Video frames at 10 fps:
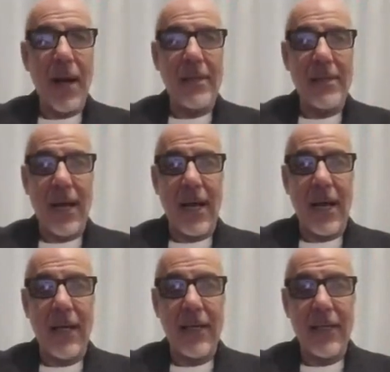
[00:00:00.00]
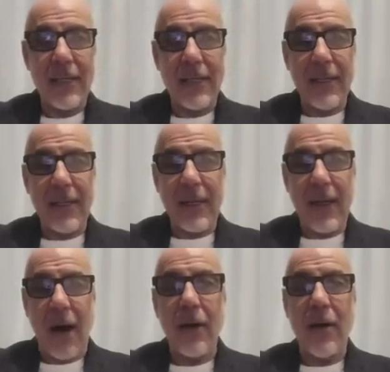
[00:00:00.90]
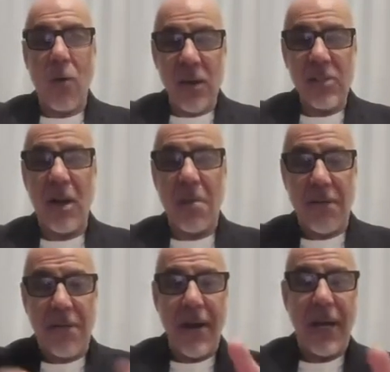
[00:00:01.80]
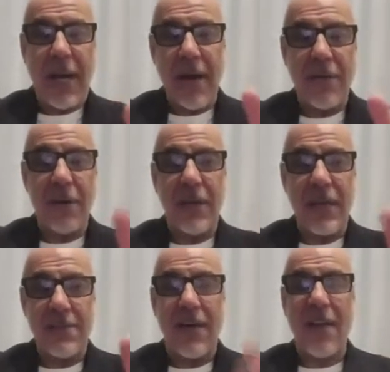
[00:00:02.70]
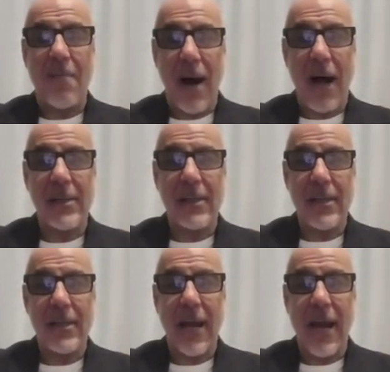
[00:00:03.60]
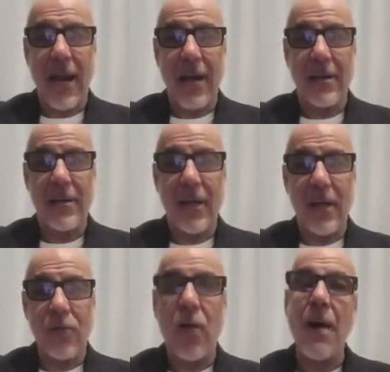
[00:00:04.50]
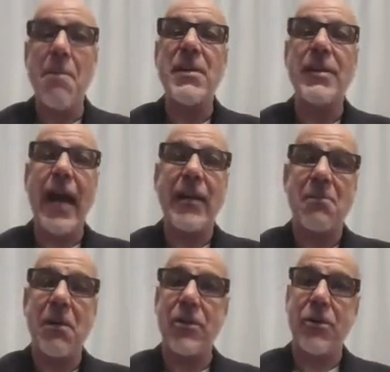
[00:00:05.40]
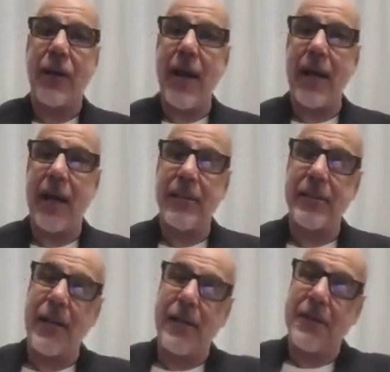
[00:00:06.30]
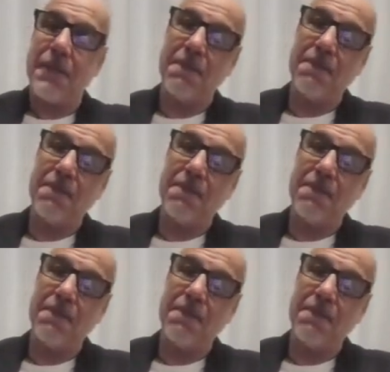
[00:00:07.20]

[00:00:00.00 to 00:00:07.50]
But... Uh, Yeah, one's got to be very careful of these five biases and try and mitigate as much as you can against that.